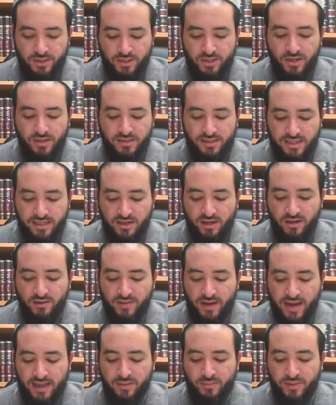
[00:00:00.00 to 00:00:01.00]
Just
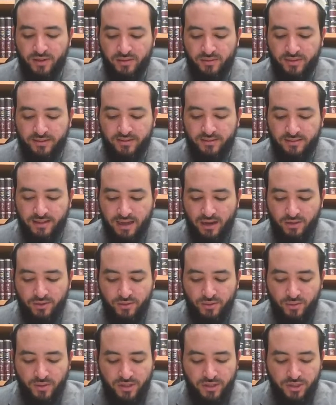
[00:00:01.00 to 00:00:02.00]
enough had been written
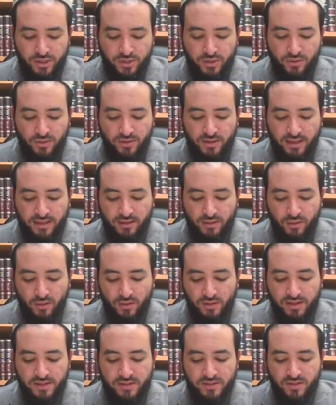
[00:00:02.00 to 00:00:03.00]
down to ensure that
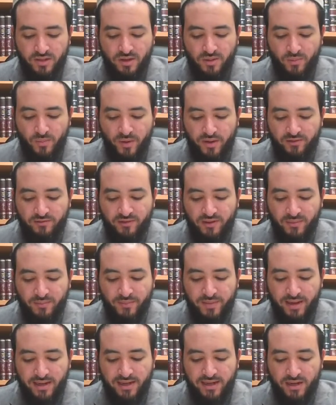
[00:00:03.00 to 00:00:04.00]
only someone
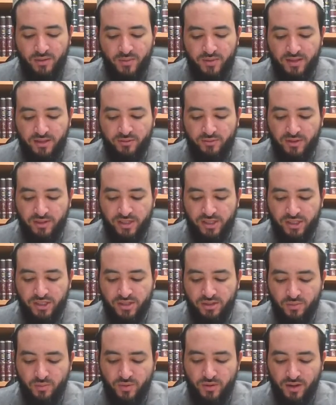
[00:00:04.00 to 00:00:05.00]
familiar with the
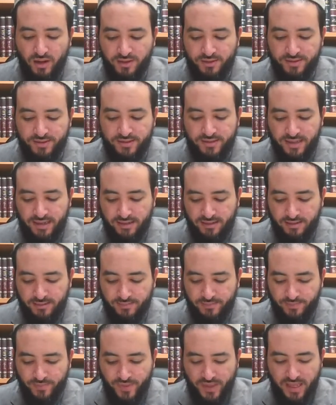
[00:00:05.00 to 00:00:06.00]
tradition would understand.
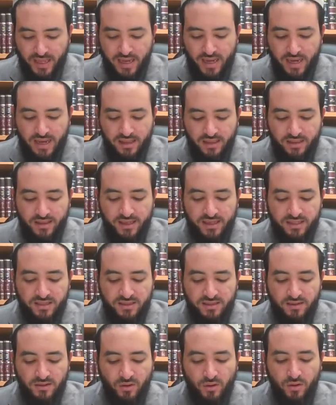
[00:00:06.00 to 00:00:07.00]

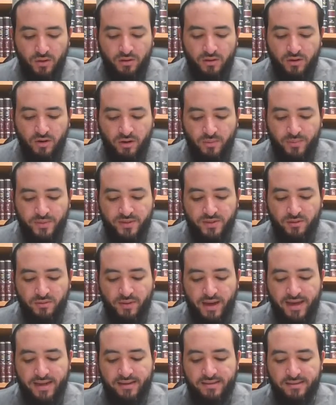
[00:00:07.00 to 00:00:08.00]
This whole corpus of
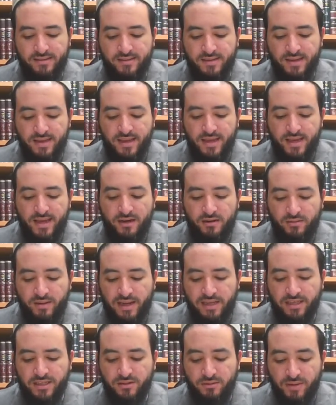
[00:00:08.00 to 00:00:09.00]
writings,
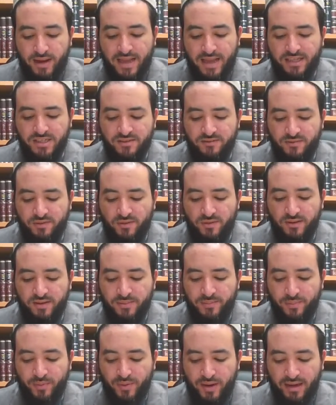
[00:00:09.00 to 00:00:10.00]
ranging from
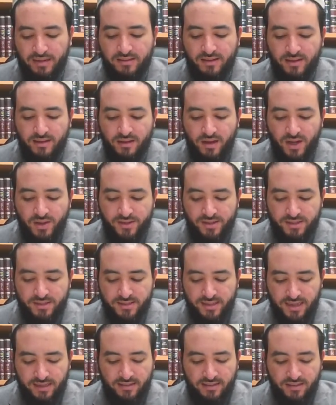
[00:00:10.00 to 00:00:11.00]
the practical
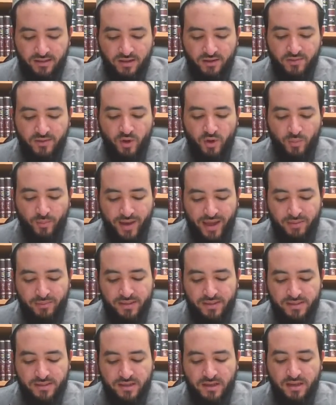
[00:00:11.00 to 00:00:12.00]
understanding of the
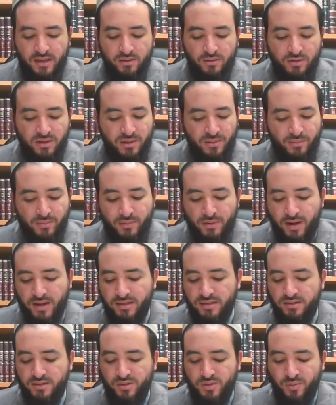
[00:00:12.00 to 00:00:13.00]
commandments to the
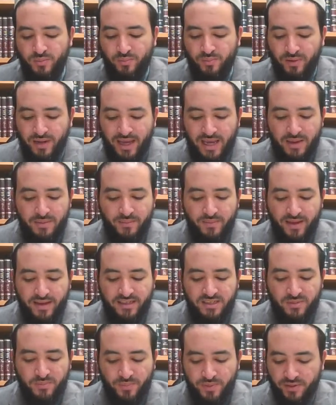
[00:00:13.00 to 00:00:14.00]
most sublime
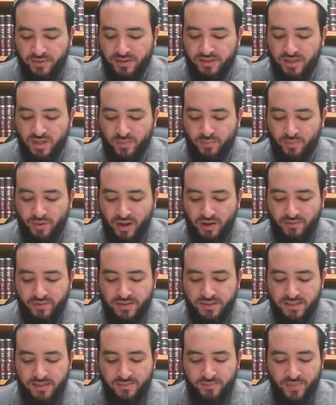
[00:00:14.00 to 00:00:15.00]
experience of
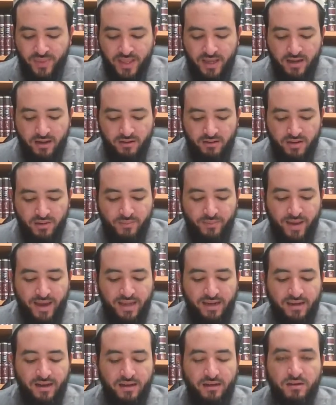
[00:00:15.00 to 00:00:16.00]
prophecy,
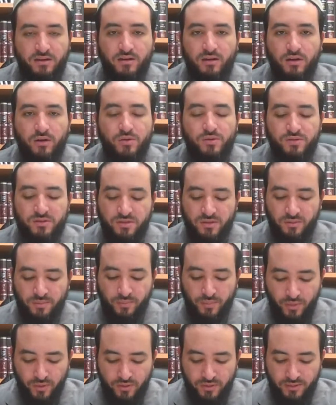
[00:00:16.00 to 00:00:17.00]
remained a closed
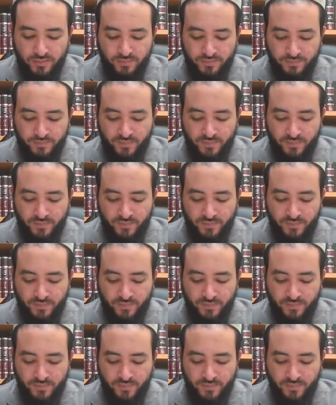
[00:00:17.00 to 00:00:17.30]
book.